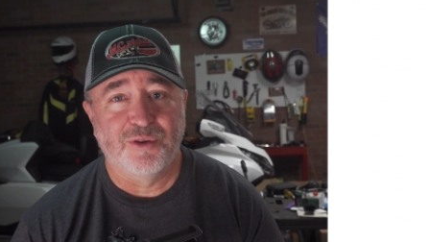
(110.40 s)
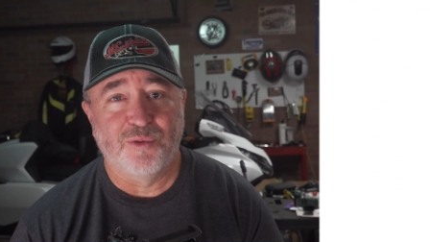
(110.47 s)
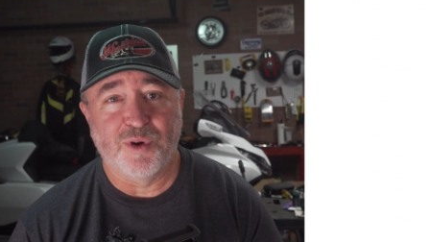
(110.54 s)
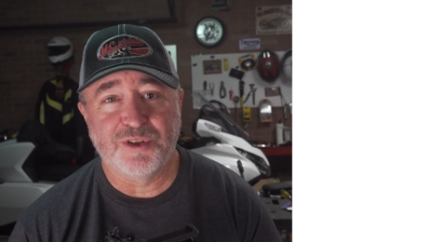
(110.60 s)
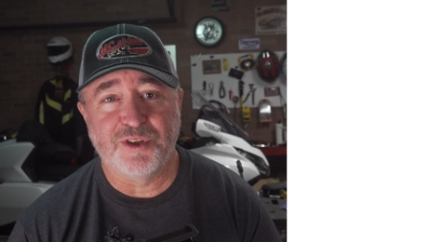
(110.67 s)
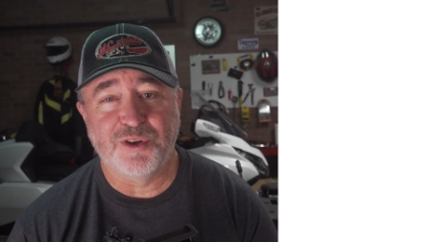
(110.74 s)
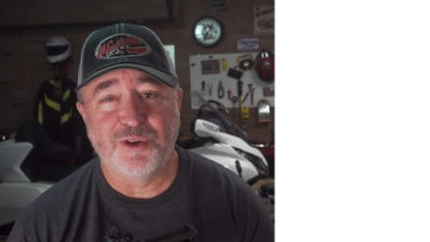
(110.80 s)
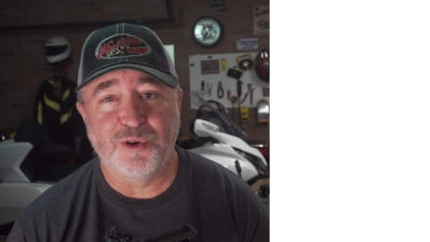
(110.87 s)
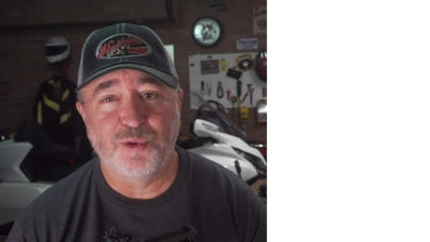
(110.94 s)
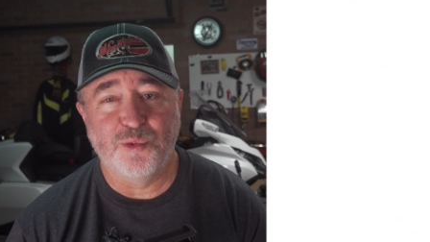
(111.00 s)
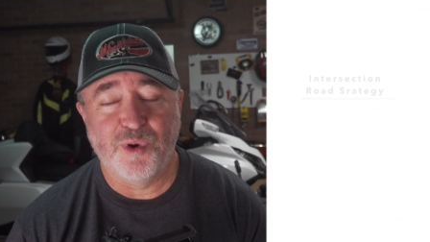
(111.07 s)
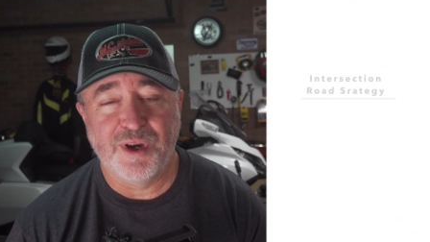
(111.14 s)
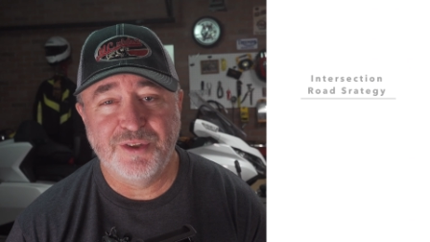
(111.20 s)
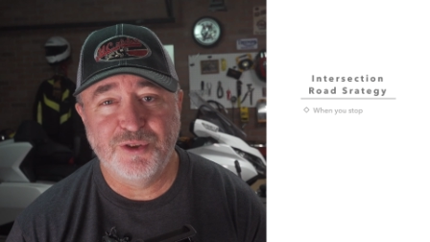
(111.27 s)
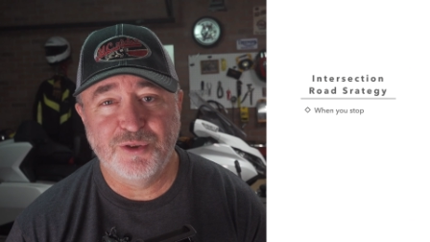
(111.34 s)
What to do
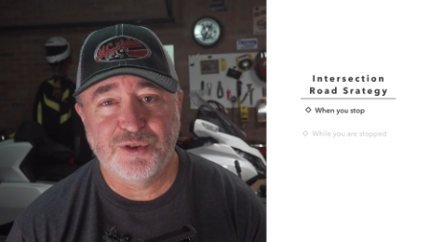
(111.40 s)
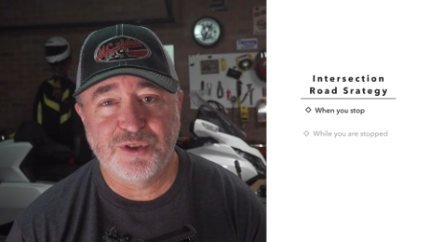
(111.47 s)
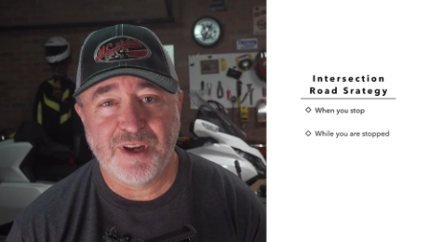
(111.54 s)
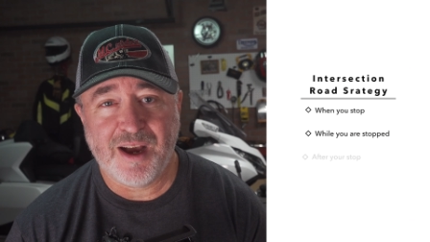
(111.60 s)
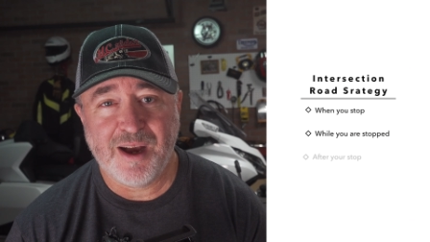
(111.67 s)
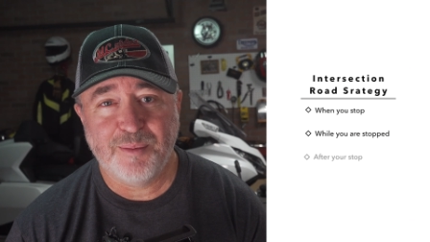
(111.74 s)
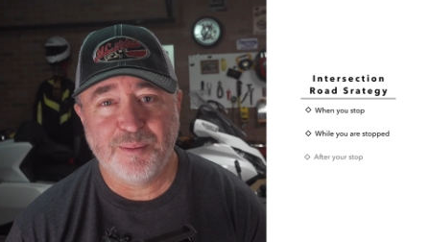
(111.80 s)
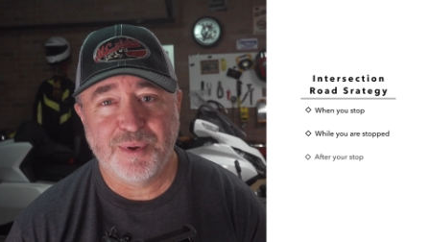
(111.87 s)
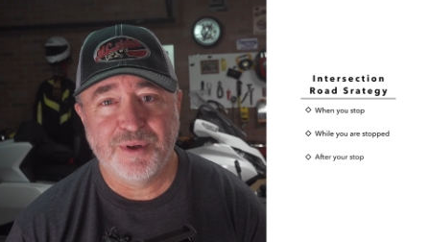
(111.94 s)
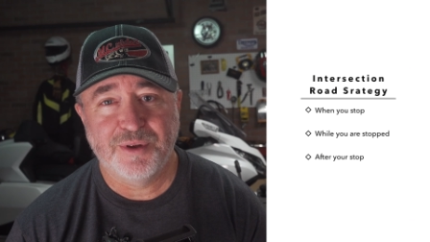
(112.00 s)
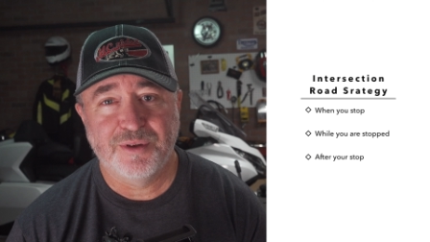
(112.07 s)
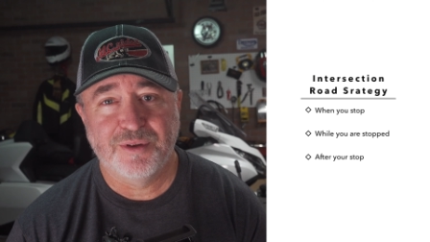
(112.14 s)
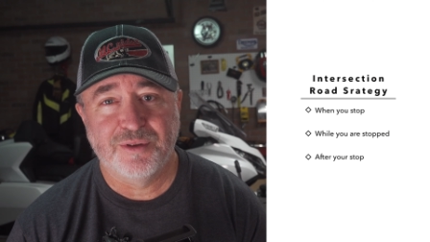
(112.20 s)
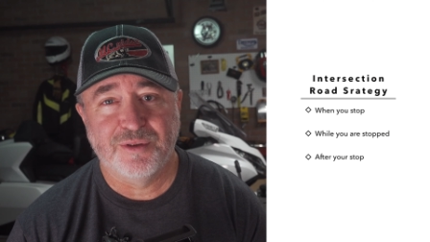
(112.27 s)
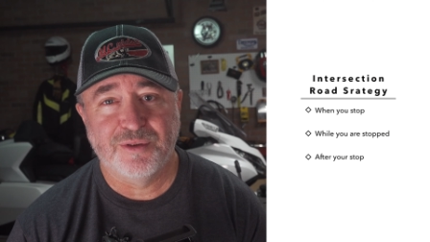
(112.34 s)
when you stop,
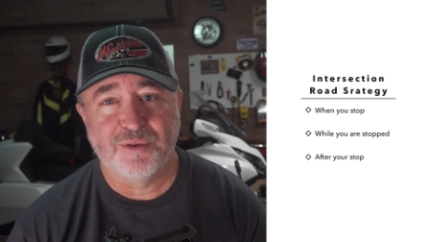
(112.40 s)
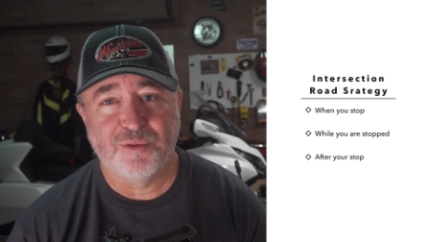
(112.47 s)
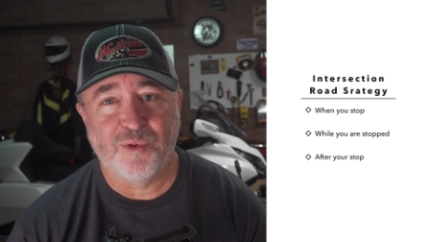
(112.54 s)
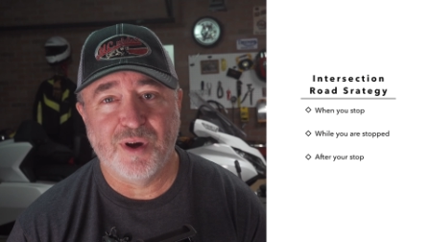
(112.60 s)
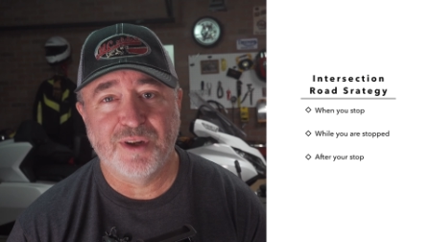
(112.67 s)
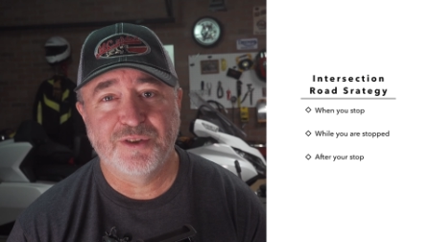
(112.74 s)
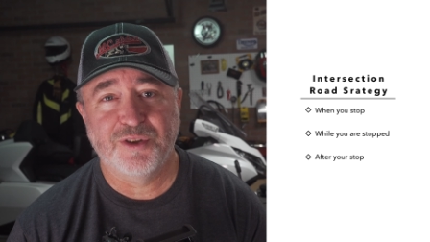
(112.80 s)
what